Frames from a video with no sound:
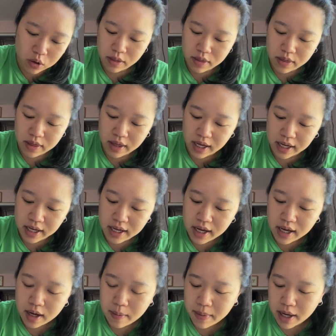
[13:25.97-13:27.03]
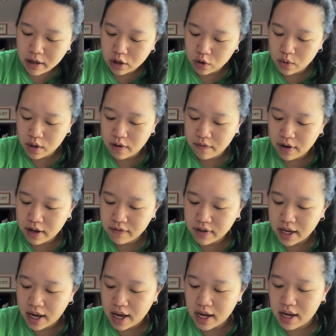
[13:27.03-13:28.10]
thinking about doing a
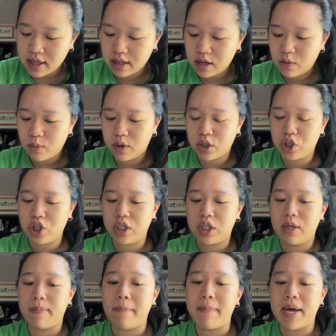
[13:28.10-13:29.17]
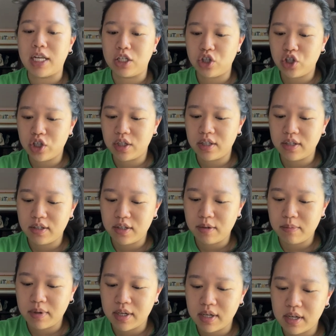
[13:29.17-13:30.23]
5K, and then when she mentioned it to
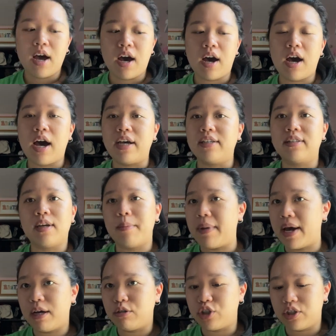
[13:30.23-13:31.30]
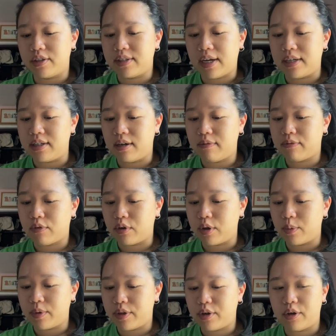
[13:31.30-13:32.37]
me, I somehow just signed up for it
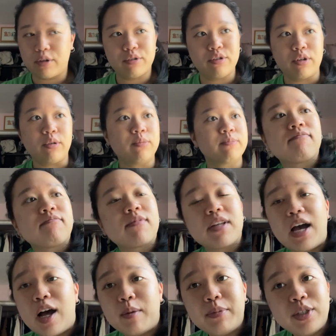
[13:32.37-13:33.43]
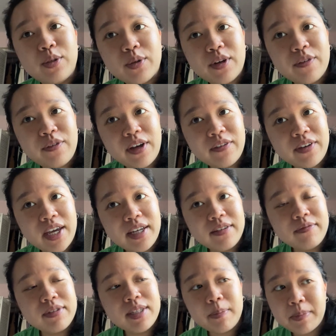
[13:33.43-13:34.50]
with her. So I'll be doing a 5K
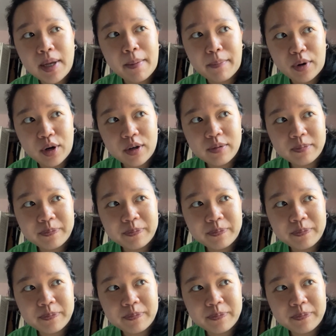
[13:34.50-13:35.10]
in September.